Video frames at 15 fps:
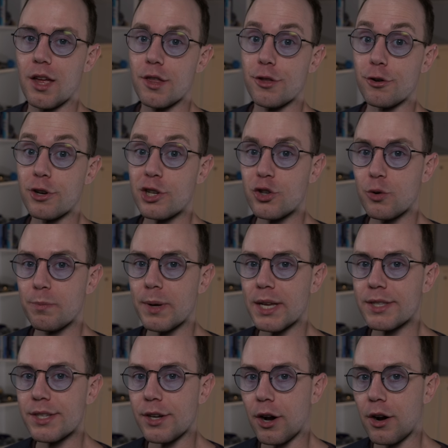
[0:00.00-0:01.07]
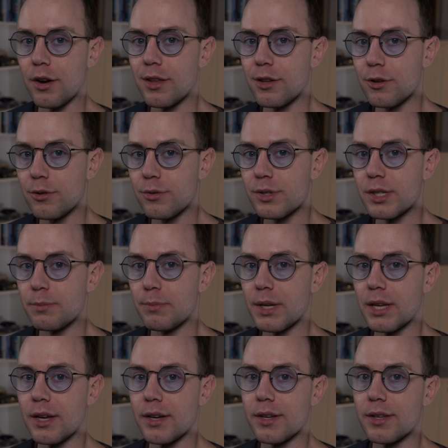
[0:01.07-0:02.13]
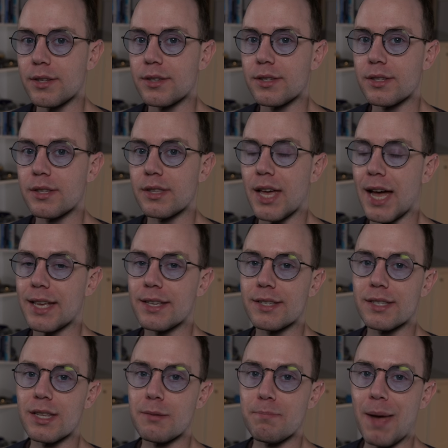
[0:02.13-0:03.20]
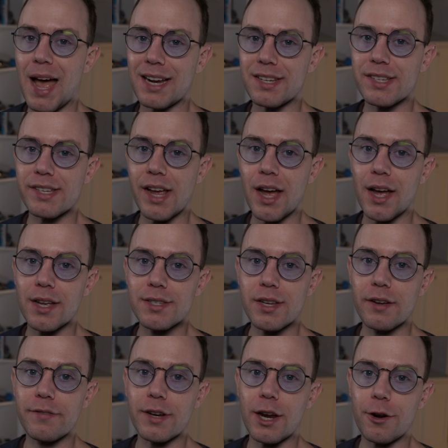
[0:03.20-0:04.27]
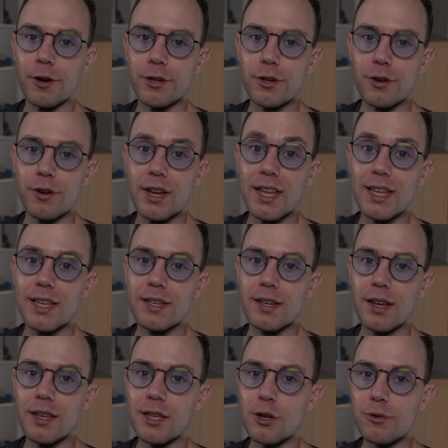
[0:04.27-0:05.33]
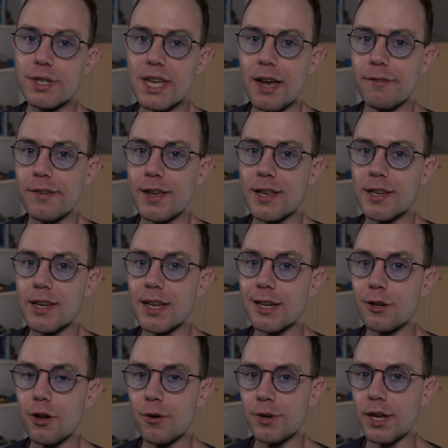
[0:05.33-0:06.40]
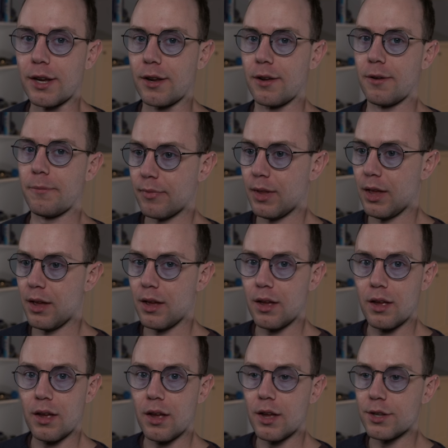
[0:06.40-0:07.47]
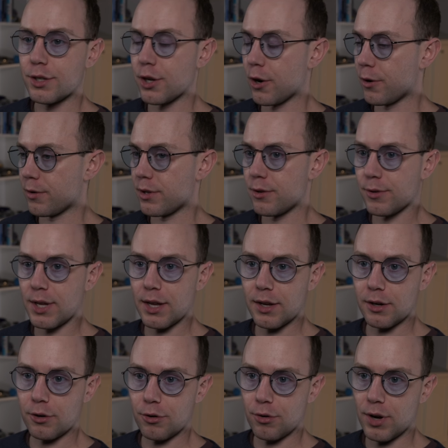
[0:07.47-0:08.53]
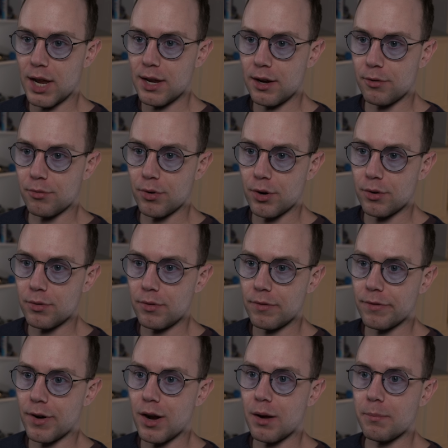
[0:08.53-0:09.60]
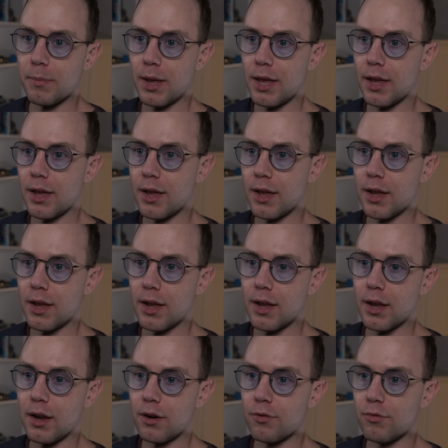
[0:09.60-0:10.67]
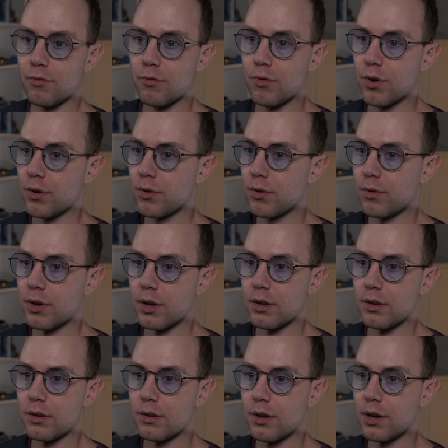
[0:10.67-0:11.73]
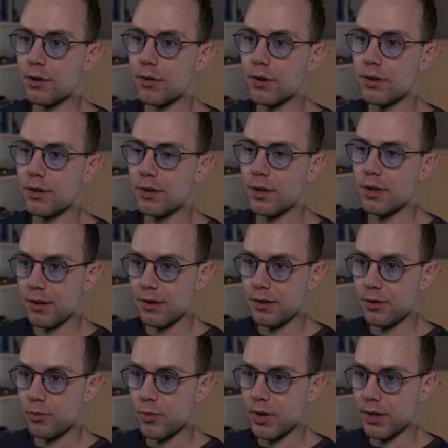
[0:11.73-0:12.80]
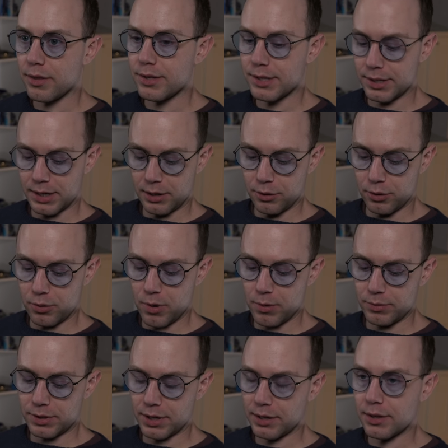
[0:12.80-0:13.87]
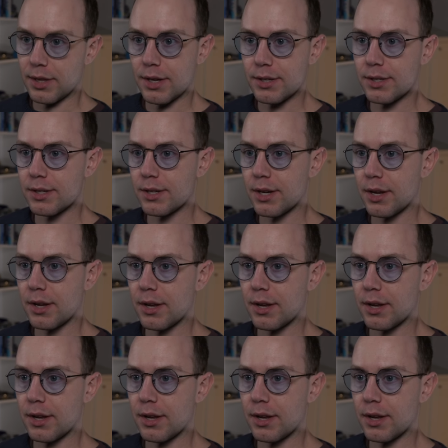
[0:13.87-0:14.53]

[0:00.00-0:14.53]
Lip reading: 32 bits are used because that is the max size of a character in UTF-8 encoding. So you can create a rune from a rune literal with single quotes like this.